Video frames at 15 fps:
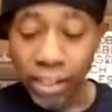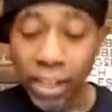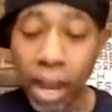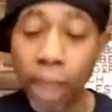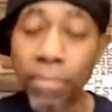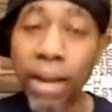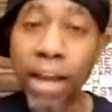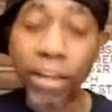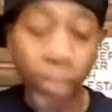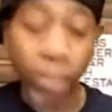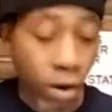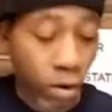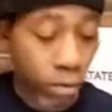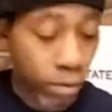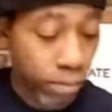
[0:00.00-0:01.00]
I'm like,
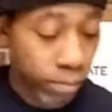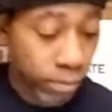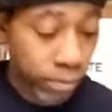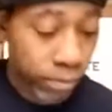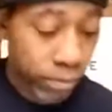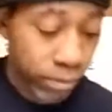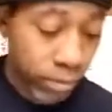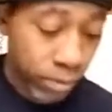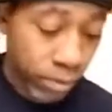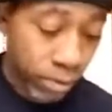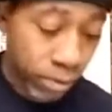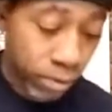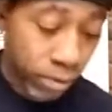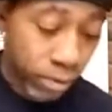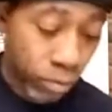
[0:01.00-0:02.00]
yo,
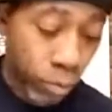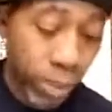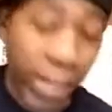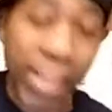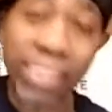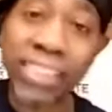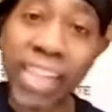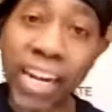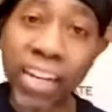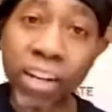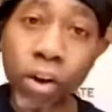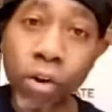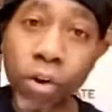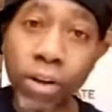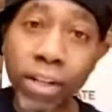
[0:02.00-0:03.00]
with
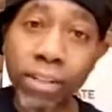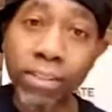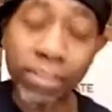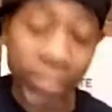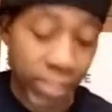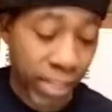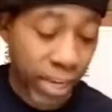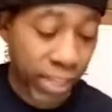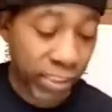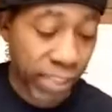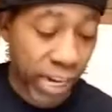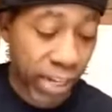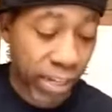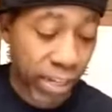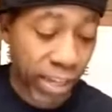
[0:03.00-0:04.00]
Angelika on it.
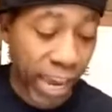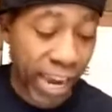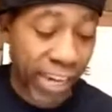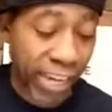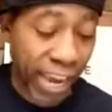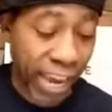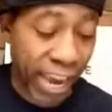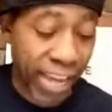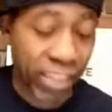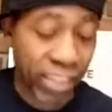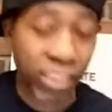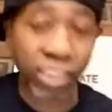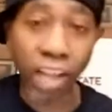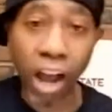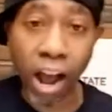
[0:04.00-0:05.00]
Angelika, aka
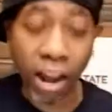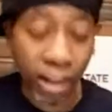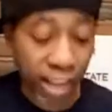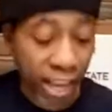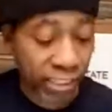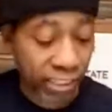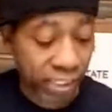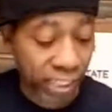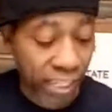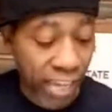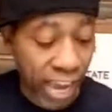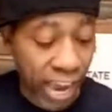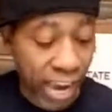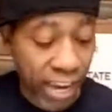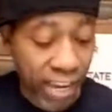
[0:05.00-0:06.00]
STAHHR,
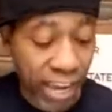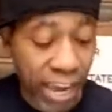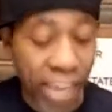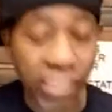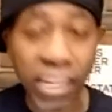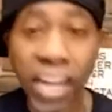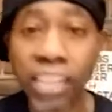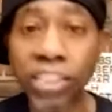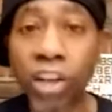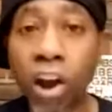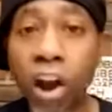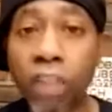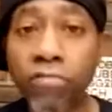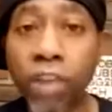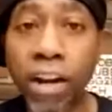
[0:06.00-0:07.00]

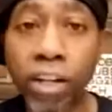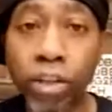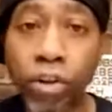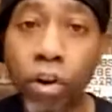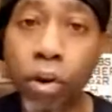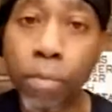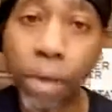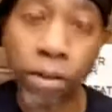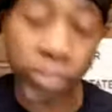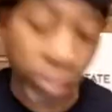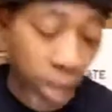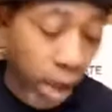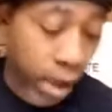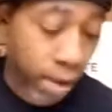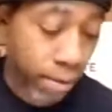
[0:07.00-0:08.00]
STAHHR. Ronnie, you know about
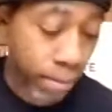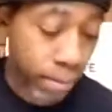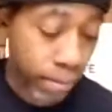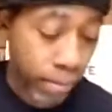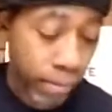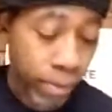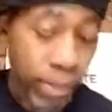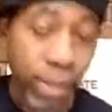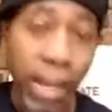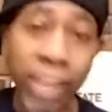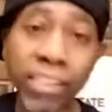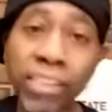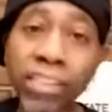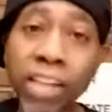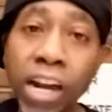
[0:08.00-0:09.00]
STAHHR? I
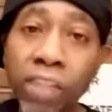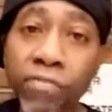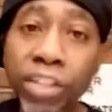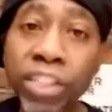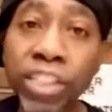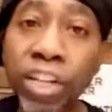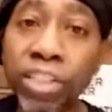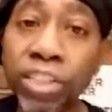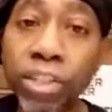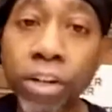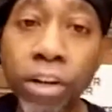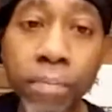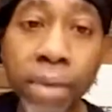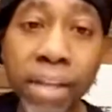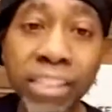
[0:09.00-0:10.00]
just started researching
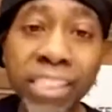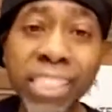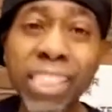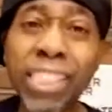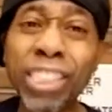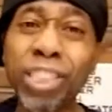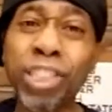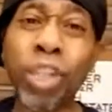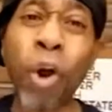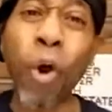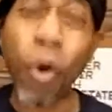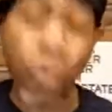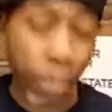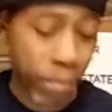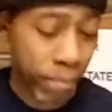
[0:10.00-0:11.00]
her, man. She's
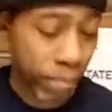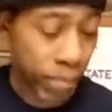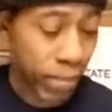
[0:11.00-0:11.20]
dope.